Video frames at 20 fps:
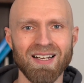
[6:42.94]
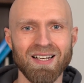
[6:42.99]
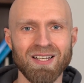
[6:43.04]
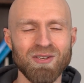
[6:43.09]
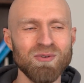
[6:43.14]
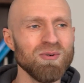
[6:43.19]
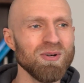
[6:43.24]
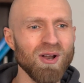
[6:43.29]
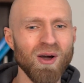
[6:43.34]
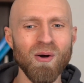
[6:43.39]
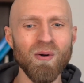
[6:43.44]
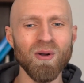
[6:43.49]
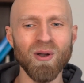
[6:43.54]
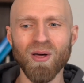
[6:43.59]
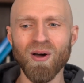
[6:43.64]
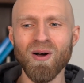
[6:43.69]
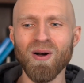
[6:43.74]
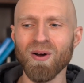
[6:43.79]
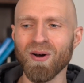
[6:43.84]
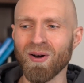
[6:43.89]
You no
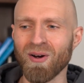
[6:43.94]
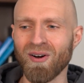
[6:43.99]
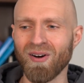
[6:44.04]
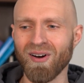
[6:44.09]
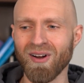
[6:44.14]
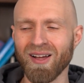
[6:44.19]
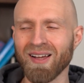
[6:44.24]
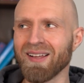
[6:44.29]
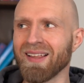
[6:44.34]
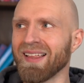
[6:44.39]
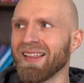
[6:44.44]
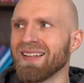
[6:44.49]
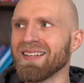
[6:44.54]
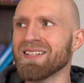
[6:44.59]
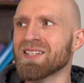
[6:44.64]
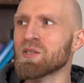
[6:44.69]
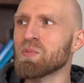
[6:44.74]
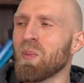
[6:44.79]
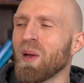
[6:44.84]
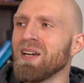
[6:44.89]
longer
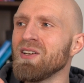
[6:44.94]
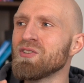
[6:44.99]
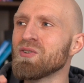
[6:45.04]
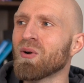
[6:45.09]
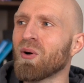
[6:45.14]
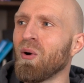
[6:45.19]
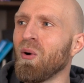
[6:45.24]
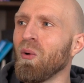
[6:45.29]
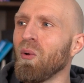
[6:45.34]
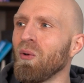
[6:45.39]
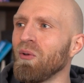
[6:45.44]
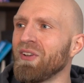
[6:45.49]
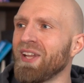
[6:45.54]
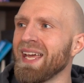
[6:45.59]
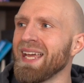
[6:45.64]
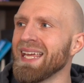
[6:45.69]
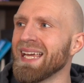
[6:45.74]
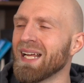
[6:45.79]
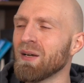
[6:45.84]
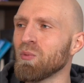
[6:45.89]
spend your whole
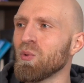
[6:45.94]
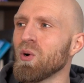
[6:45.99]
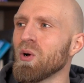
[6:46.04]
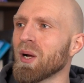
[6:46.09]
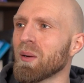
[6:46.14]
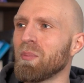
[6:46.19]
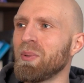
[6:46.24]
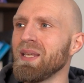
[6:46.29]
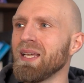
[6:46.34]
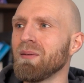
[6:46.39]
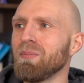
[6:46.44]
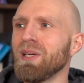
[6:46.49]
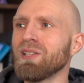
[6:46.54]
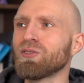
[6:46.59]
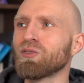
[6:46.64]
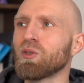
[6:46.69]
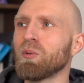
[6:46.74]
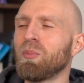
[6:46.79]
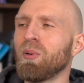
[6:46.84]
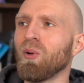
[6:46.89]
day at work being
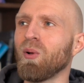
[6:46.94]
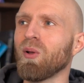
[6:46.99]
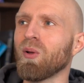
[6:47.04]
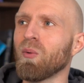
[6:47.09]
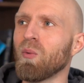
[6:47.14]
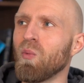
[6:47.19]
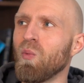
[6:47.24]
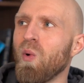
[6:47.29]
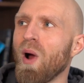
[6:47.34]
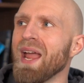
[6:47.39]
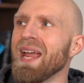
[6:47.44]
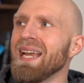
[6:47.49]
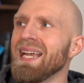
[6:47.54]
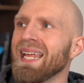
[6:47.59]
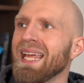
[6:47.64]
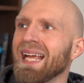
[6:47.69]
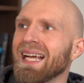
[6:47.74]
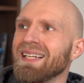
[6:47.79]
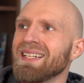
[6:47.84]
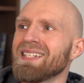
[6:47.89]
miserable,
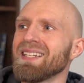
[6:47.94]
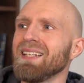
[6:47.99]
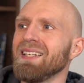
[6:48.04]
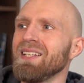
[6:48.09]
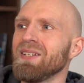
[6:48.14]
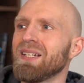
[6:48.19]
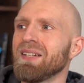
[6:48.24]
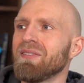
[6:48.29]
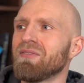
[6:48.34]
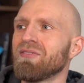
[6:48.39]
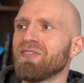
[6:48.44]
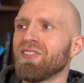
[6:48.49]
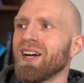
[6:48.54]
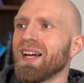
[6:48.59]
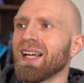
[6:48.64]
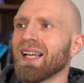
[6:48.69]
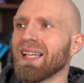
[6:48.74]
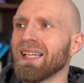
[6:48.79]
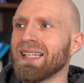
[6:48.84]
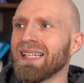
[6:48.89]
waiting until you can
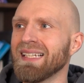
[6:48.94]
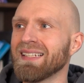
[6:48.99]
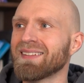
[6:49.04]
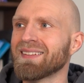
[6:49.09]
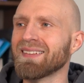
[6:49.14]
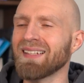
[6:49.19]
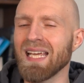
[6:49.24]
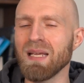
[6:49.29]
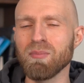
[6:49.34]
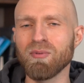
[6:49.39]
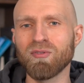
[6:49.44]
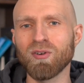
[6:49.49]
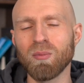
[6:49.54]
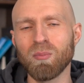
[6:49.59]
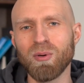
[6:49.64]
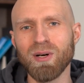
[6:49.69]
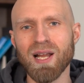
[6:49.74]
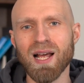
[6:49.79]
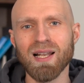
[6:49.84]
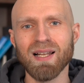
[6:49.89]
finally escape
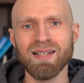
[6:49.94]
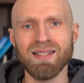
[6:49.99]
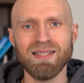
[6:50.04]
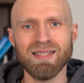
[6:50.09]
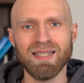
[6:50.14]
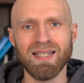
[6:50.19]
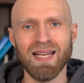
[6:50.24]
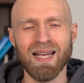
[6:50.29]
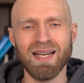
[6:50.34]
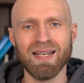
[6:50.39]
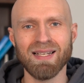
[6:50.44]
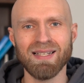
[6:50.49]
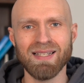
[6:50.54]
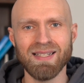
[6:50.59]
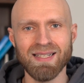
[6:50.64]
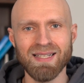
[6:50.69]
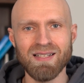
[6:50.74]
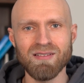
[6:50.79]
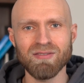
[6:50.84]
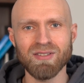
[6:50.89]
from reality again in the
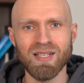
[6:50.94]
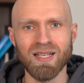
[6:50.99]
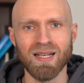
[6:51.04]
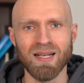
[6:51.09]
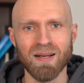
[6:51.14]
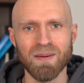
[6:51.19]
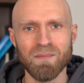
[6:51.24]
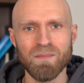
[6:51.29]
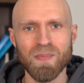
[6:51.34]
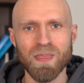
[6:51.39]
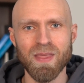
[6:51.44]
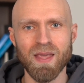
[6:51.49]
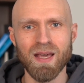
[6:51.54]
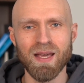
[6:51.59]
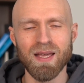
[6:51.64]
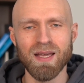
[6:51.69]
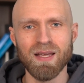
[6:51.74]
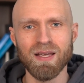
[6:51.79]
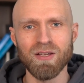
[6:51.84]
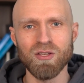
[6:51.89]
evening.
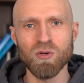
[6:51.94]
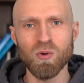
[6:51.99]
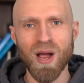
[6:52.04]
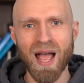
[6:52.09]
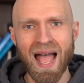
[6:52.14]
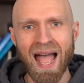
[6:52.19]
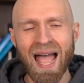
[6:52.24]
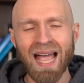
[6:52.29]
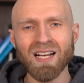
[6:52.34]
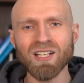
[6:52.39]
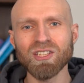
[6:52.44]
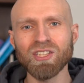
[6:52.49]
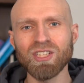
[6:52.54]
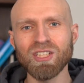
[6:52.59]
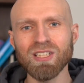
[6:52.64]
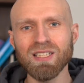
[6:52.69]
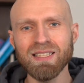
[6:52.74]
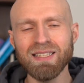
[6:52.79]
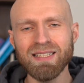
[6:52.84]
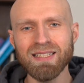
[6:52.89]
You
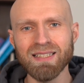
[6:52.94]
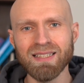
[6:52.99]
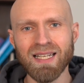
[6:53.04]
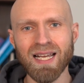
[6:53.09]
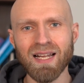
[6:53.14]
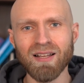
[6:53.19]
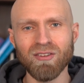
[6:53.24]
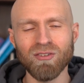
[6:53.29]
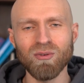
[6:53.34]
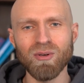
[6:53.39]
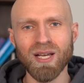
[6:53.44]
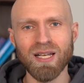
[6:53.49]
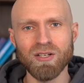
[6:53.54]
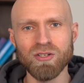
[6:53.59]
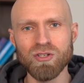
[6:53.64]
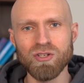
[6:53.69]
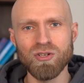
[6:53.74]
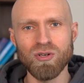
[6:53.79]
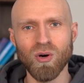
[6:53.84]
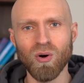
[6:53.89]
actually get to
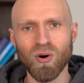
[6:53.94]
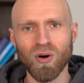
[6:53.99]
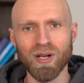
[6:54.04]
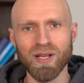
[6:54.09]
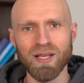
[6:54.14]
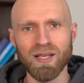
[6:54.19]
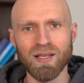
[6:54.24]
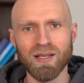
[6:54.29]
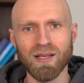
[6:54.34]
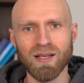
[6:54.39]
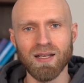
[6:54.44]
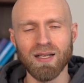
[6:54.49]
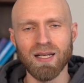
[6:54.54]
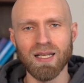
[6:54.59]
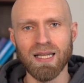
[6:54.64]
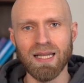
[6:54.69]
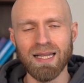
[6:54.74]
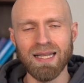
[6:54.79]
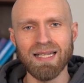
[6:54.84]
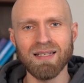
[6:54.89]
enjoy
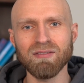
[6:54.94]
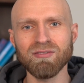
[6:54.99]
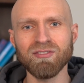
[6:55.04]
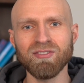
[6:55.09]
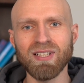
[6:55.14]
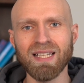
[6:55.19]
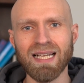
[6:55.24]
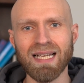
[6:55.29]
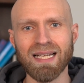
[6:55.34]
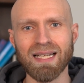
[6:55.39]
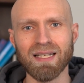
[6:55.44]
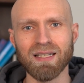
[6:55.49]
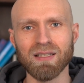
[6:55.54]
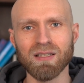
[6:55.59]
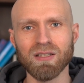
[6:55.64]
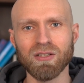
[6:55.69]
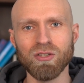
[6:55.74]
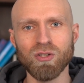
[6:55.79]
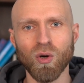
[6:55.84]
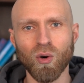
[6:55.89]
living
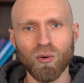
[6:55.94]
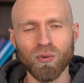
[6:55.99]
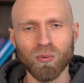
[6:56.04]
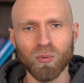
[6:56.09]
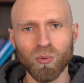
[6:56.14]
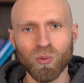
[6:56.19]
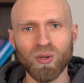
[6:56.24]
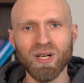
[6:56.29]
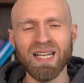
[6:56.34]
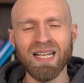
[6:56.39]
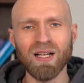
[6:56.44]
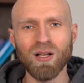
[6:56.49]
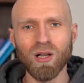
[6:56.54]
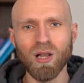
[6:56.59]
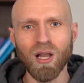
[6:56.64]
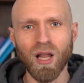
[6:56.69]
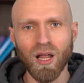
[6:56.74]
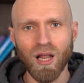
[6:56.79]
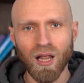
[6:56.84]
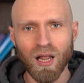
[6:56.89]
your
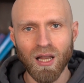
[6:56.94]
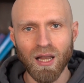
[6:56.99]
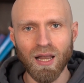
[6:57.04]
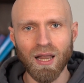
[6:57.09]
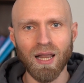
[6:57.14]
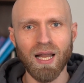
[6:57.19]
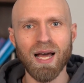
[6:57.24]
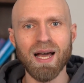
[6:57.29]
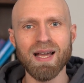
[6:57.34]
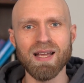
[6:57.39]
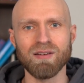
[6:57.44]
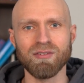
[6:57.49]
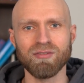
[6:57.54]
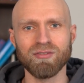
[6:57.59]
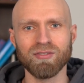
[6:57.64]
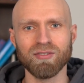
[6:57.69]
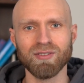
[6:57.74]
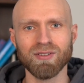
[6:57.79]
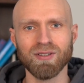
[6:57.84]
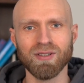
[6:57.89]
real
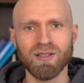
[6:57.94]
life.